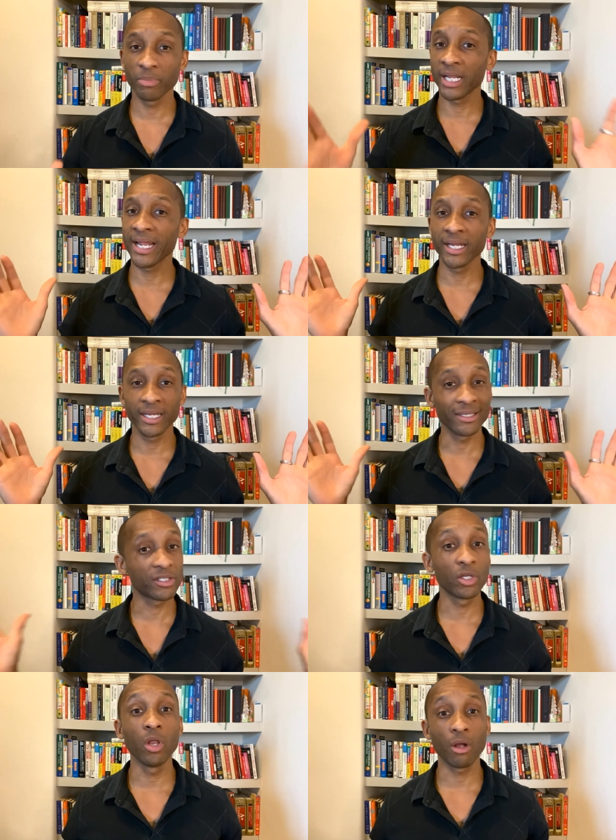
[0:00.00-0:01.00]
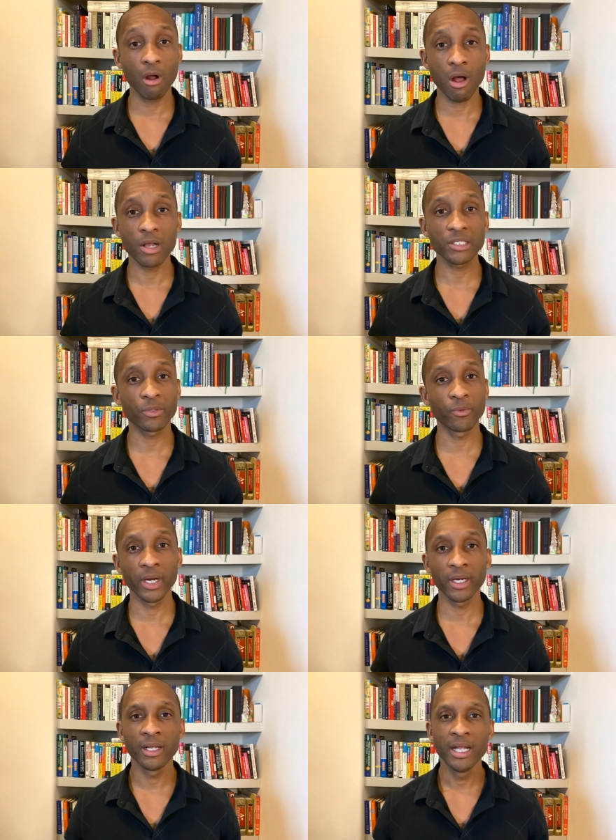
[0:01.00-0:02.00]
but hey, it's still a cost,
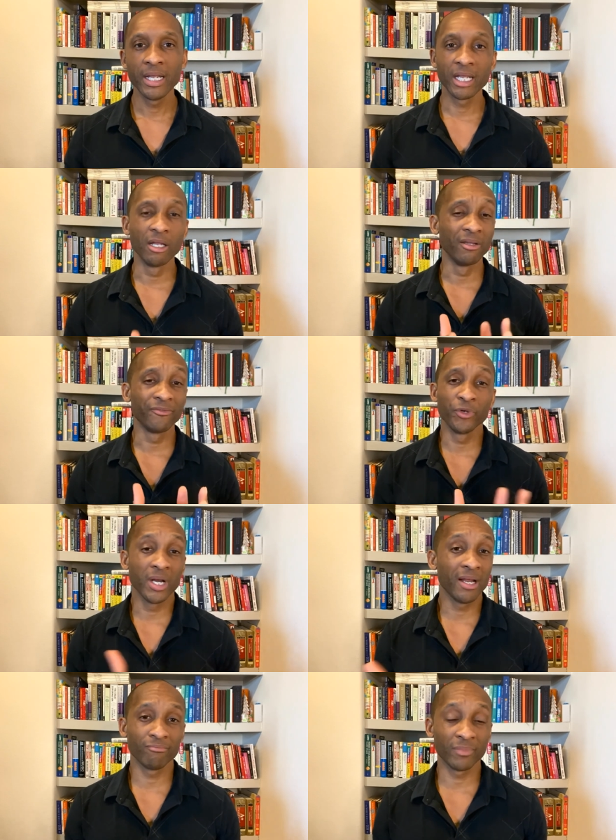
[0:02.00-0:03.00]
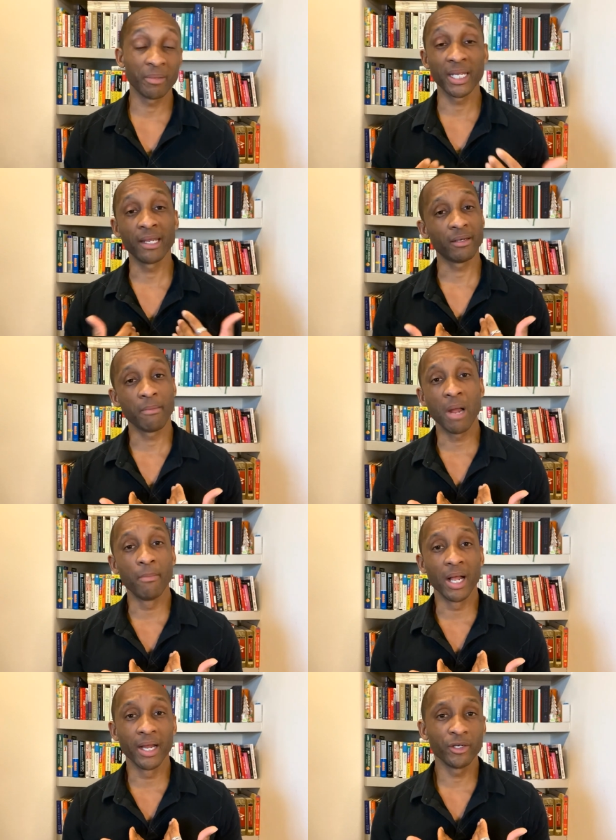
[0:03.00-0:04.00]
right? If you're not, I mean, in my
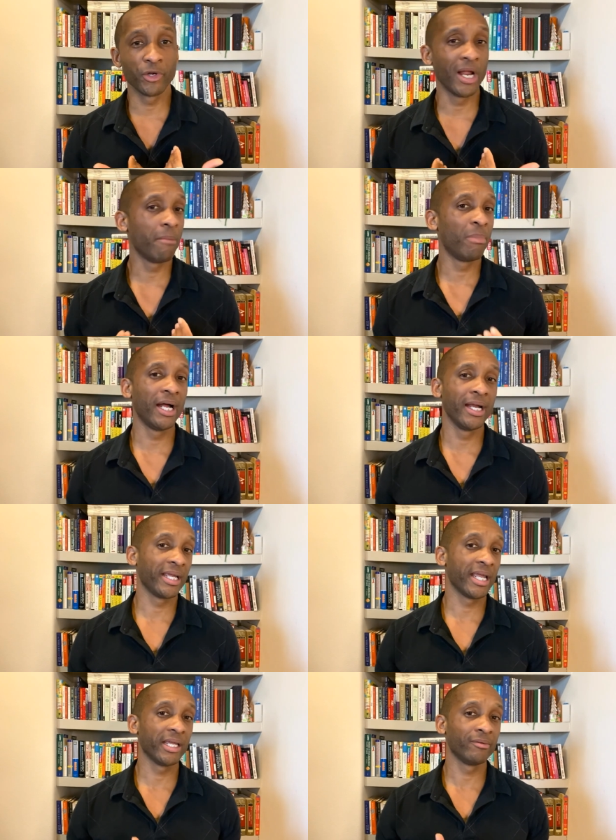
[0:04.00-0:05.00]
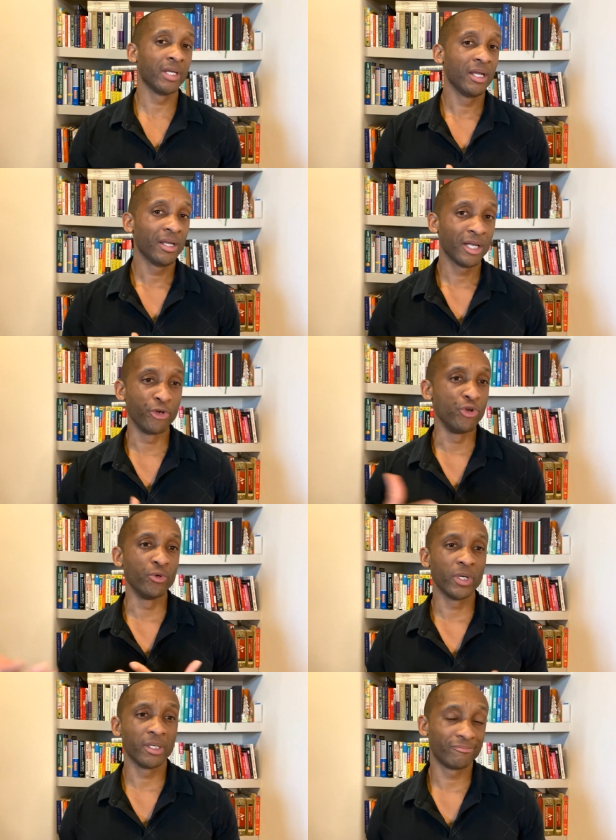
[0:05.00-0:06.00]
mind, you're not buying a, a
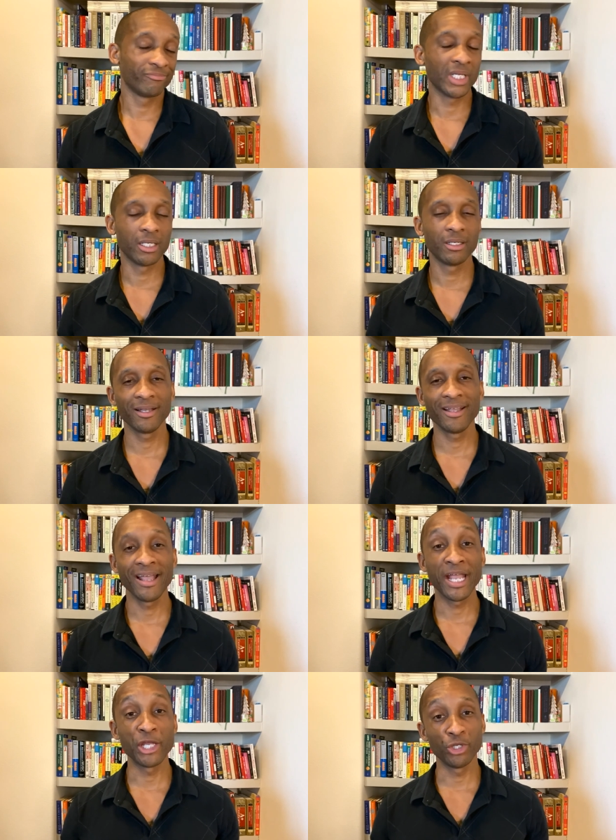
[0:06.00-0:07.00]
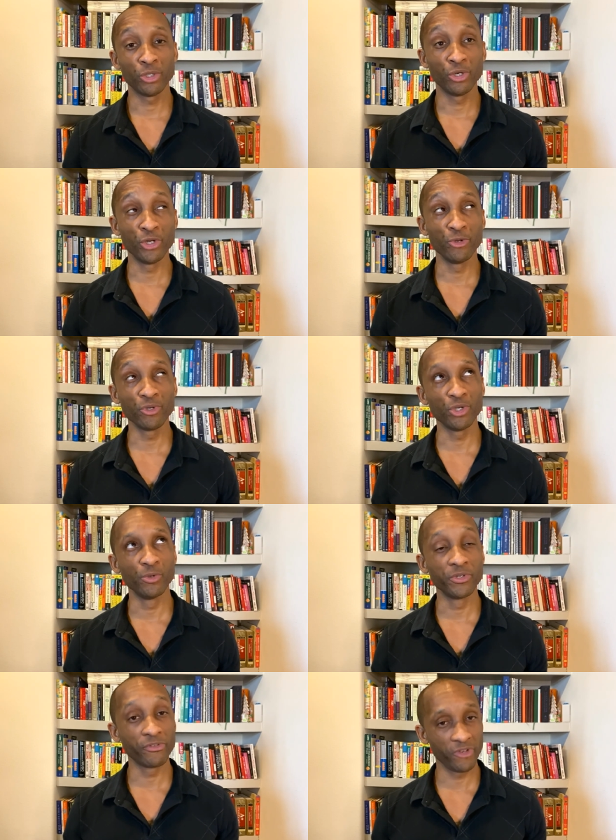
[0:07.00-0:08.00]
new, uh, a new
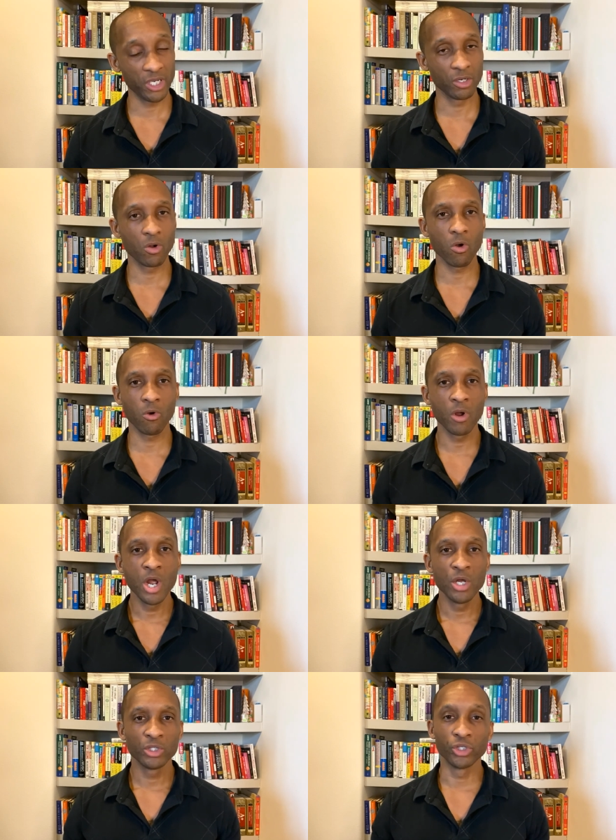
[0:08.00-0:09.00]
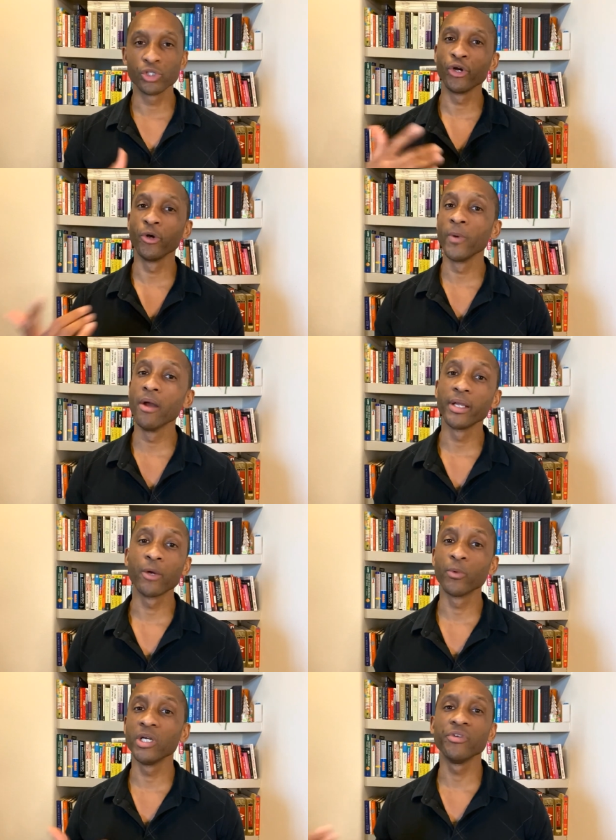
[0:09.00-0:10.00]
used vehicle to turn around and
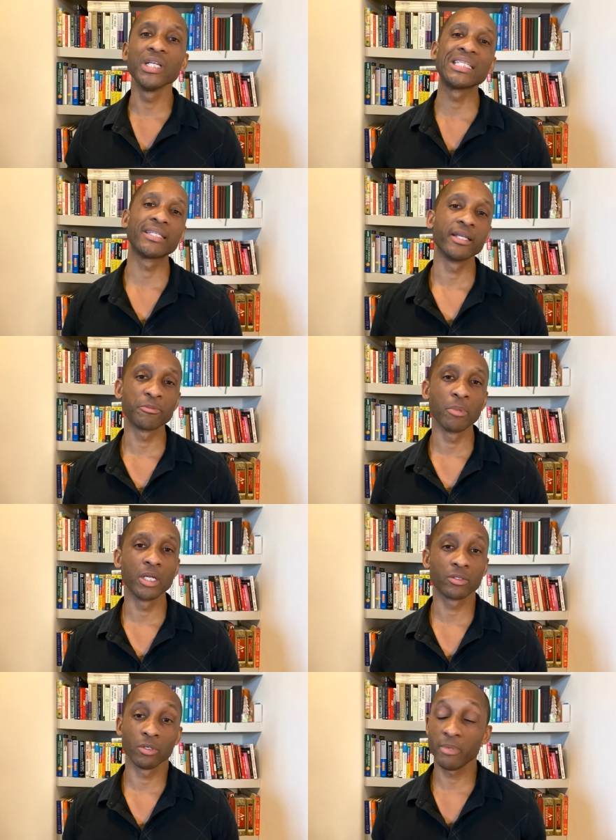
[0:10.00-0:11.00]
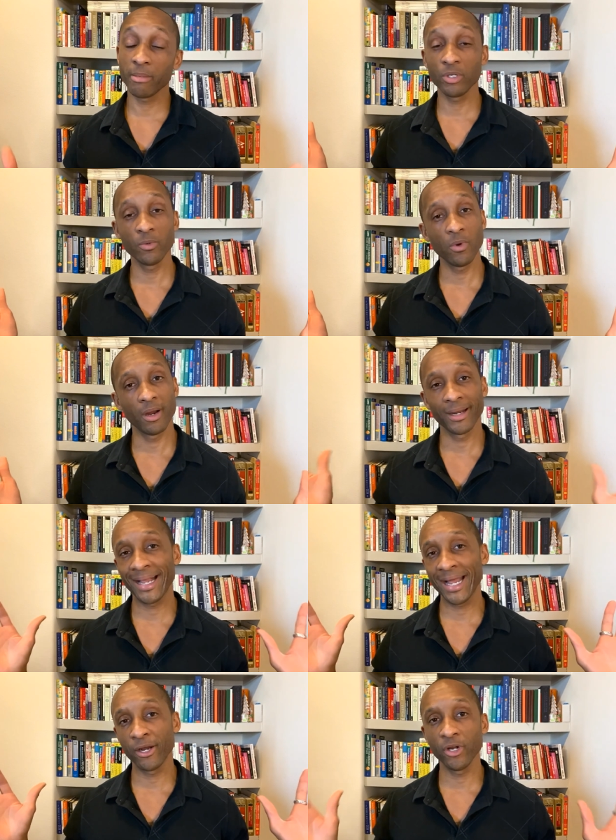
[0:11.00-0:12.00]
get rid of it in six months, or maybe you are,
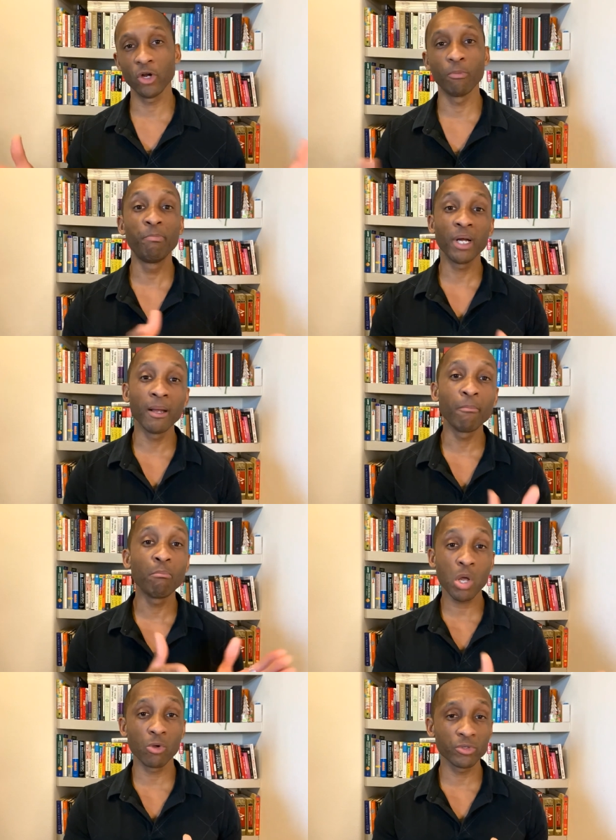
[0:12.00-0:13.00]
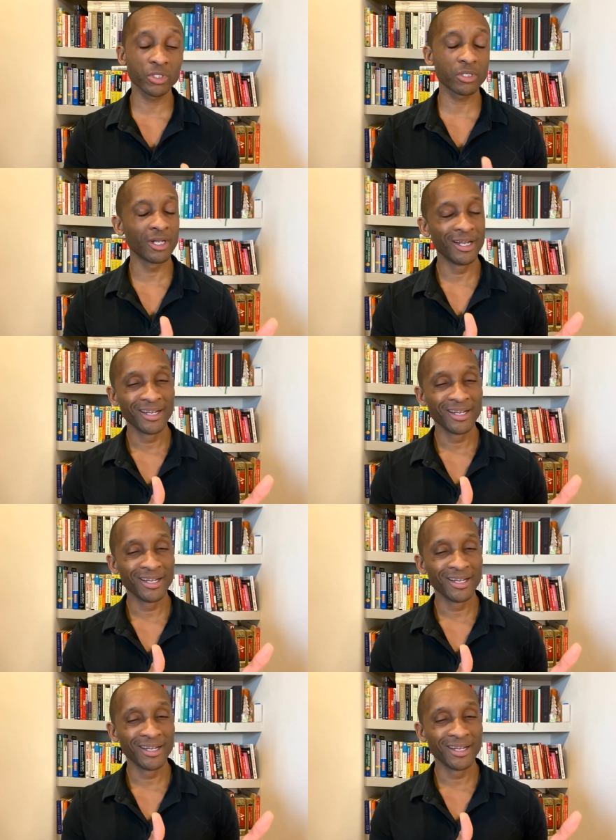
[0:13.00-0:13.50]
I don't know. But most